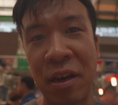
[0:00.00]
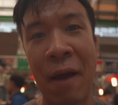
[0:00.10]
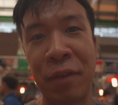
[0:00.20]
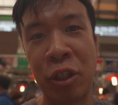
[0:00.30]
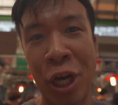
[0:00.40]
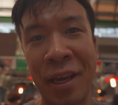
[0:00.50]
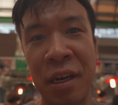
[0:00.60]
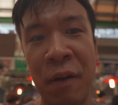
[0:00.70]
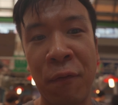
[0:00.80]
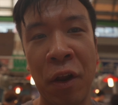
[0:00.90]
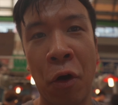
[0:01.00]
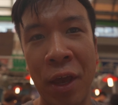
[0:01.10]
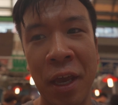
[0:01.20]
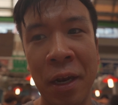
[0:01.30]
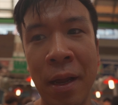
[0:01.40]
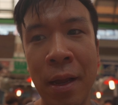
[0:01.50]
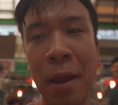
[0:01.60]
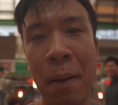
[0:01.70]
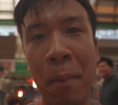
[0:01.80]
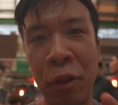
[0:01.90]
that you have to check in and funnel in.
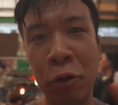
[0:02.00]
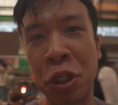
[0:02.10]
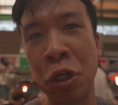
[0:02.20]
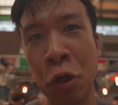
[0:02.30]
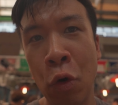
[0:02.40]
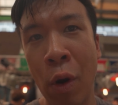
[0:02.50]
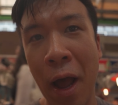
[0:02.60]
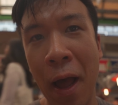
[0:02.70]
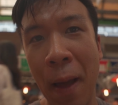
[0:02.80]
But there are two